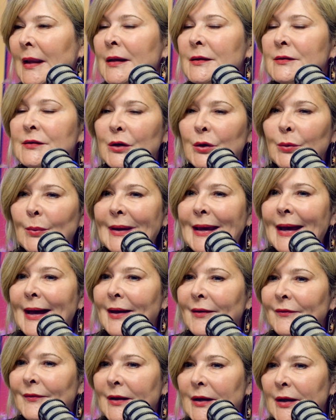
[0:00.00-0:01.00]
So we
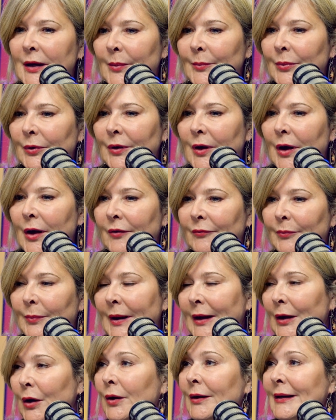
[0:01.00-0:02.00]
have a number of
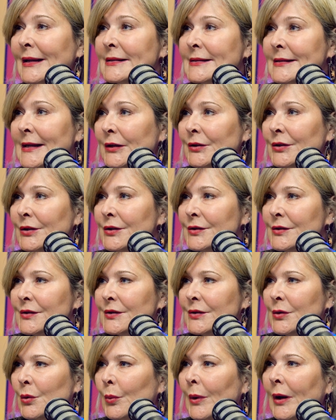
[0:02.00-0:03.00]
priority
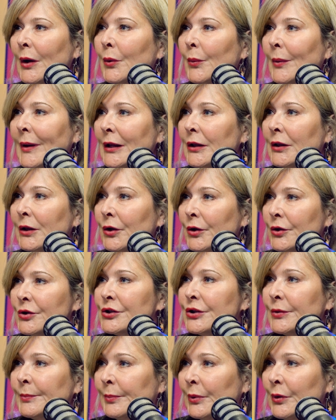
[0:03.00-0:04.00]
sectors where we
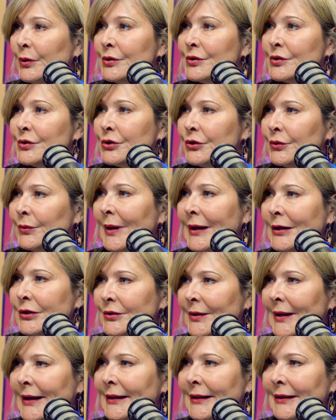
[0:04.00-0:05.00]
look to boost two-way
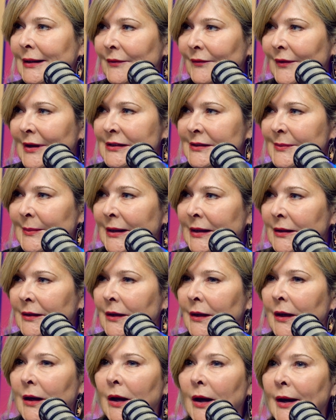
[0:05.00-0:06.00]
trade and investment
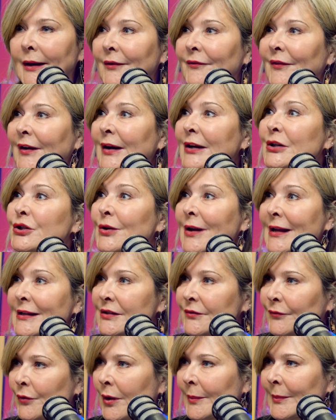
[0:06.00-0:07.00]
on a very
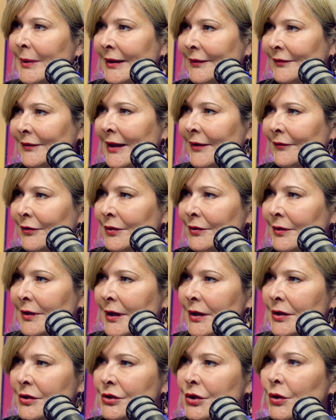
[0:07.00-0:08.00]
transformative level.
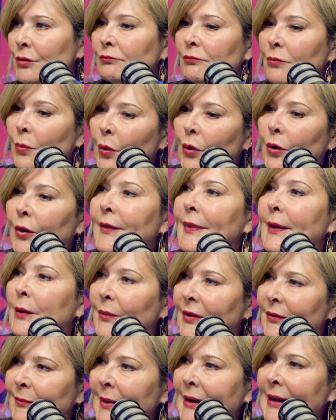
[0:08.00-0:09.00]
So more
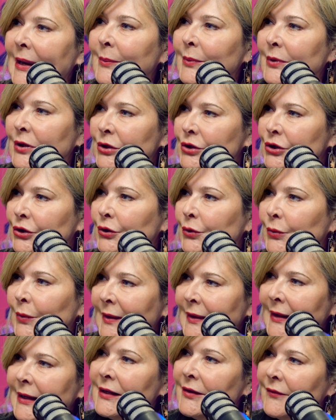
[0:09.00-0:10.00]
than we've been able to do
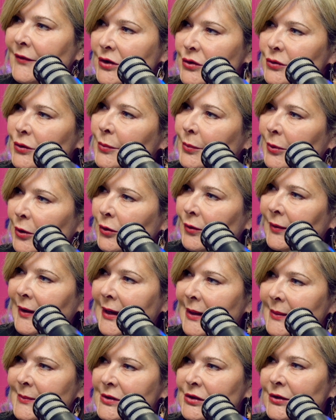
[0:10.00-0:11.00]
with individual
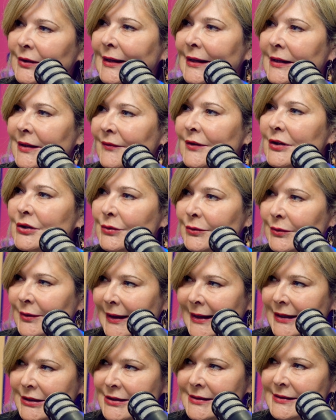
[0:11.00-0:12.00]
programs or individual
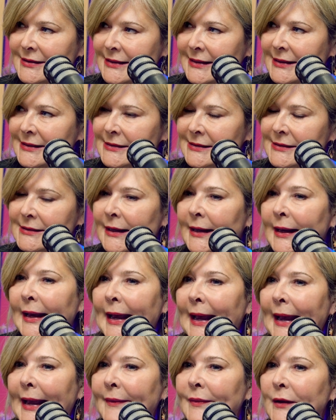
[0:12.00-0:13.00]
agencies.
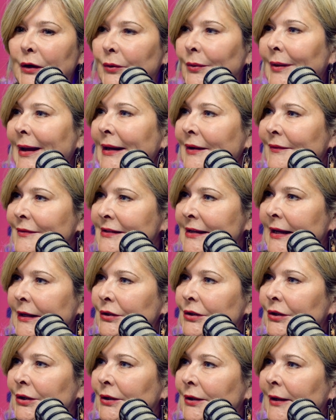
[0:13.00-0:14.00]
And the creative
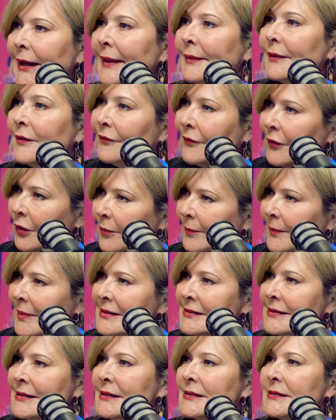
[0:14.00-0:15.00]
sector and the film
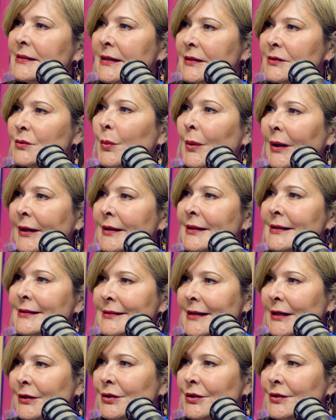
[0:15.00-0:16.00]
business is one of the
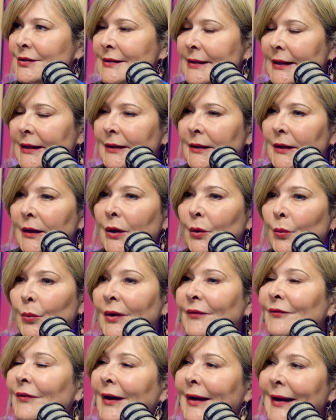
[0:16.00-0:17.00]
sectors that
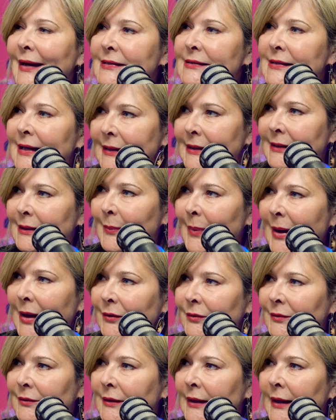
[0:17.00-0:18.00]
we're very excited
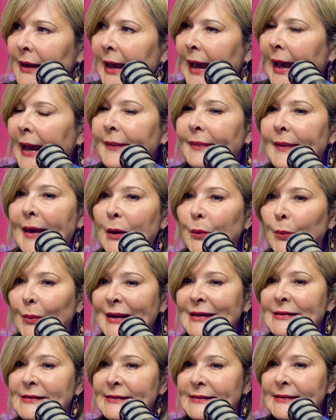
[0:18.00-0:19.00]
about, and that
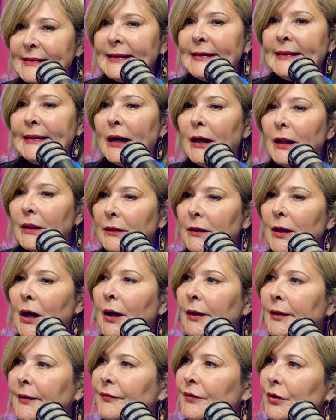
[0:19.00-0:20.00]
we see a
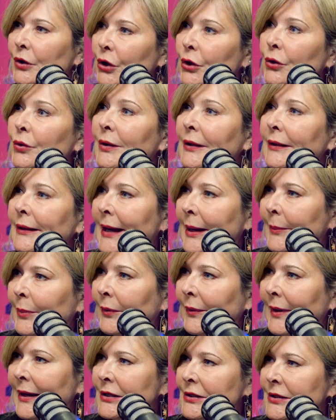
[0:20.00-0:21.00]
lot of new
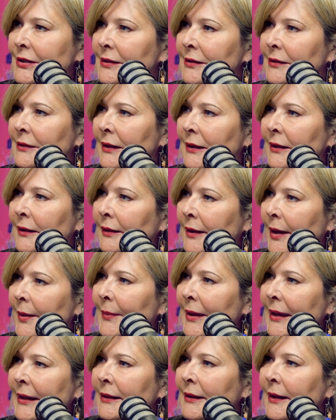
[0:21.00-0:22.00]
collaboration
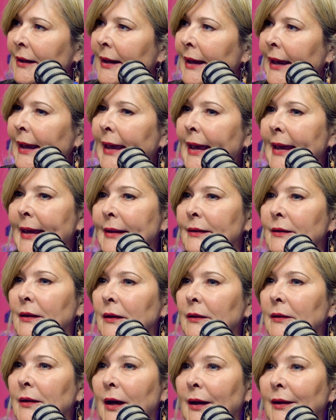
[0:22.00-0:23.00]
coming and
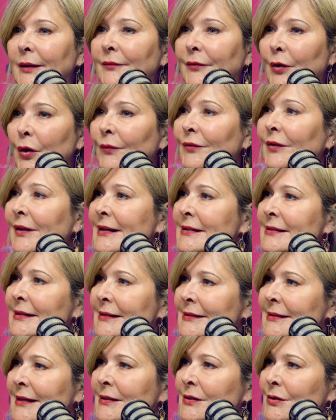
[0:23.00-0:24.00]
a lot of hopefully
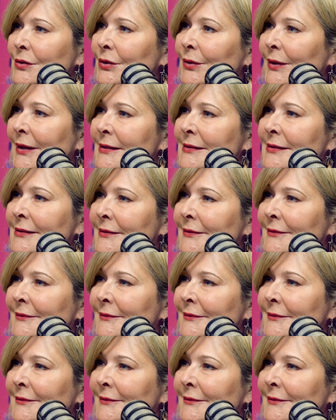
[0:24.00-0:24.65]
success stories.